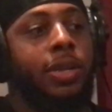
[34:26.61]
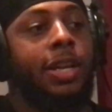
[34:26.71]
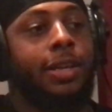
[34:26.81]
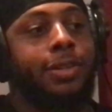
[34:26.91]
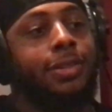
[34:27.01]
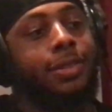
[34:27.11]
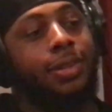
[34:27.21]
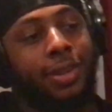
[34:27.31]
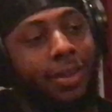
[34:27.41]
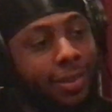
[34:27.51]
with niggas.
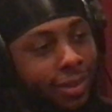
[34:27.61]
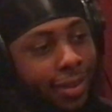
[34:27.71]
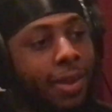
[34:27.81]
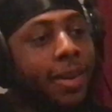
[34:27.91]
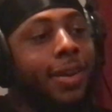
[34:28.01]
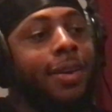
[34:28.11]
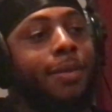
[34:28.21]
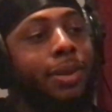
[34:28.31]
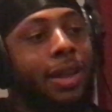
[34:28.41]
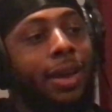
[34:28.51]

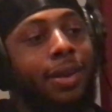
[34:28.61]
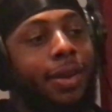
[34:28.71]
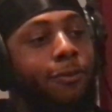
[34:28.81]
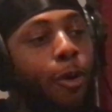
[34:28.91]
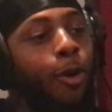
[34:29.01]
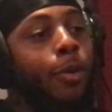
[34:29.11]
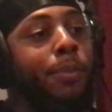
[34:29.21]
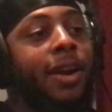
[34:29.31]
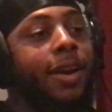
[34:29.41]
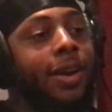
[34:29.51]
But like, man. Full
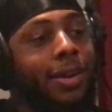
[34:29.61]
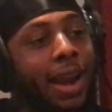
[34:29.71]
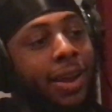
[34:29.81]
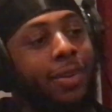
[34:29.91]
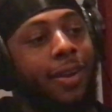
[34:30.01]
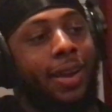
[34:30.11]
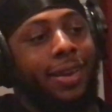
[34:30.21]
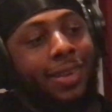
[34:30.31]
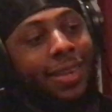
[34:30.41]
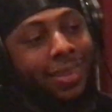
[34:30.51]
beard, 9th grade.